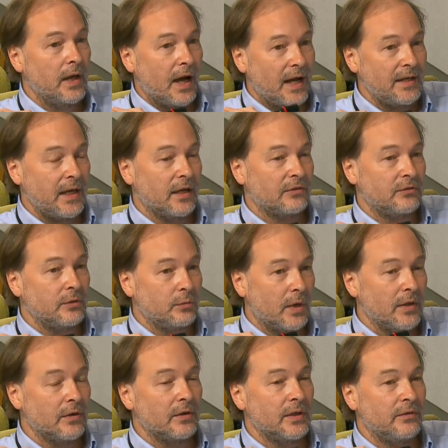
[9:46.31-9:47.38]
I'd asked you
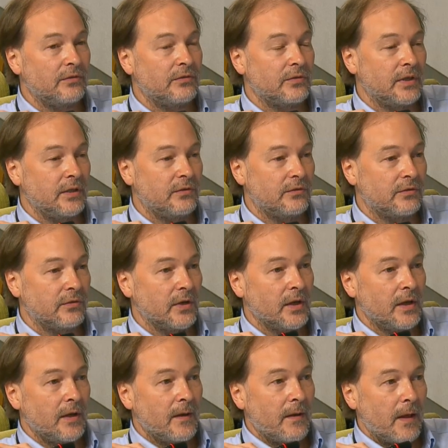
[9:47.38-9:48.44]
whether it's
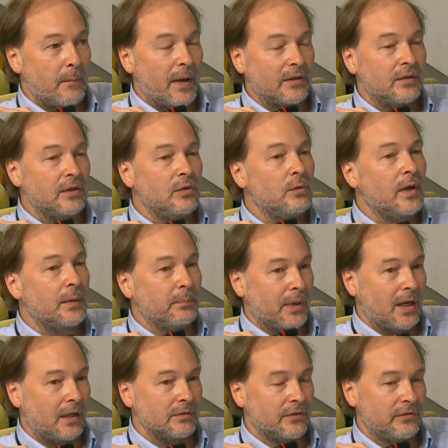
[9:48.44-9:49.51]
about the UN
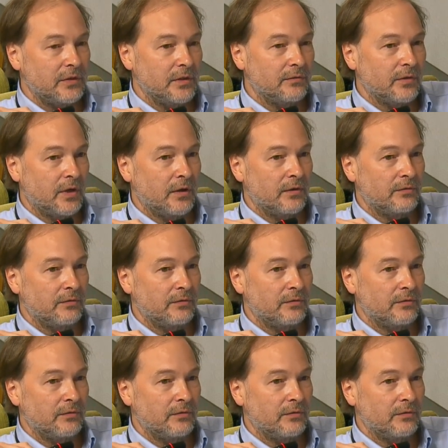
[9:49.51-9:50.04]
policy of